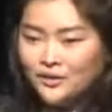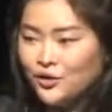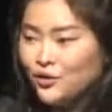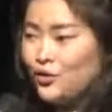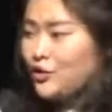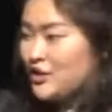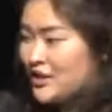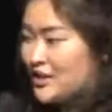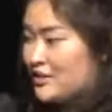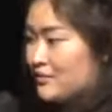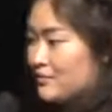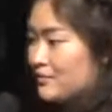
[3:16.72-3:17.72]
you did.
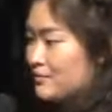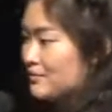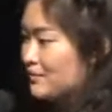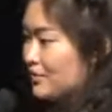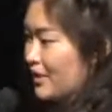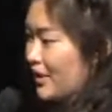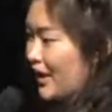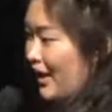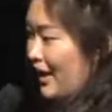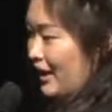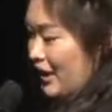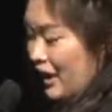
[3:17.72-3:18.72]
Okay?
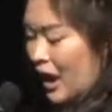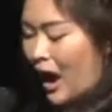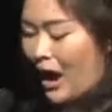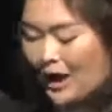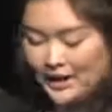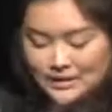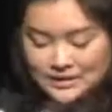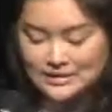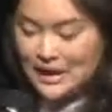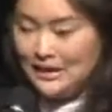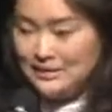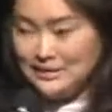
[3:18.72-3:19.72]
I just
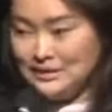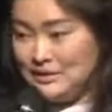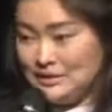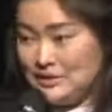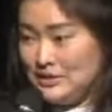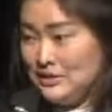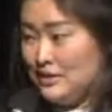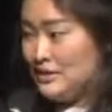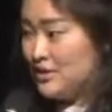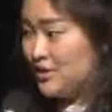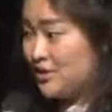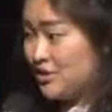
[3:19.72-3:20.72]
had to
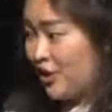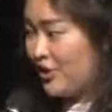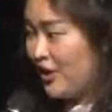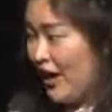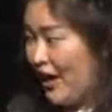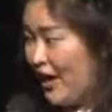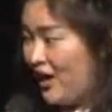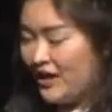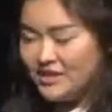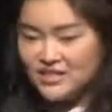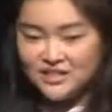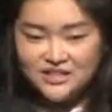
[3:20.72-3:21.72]
show you how. I
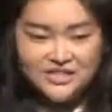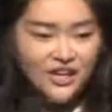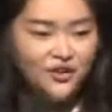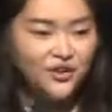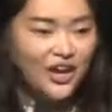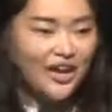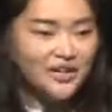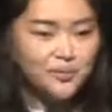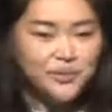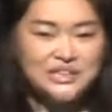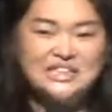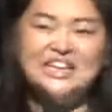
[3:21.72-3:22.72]
just had to tell you. I had to
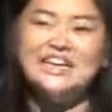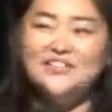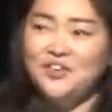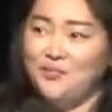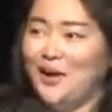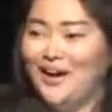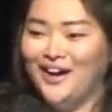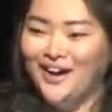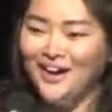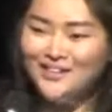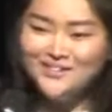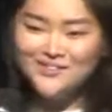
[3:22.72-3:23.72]
believe in my
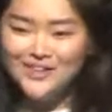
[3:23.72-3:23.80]
heart of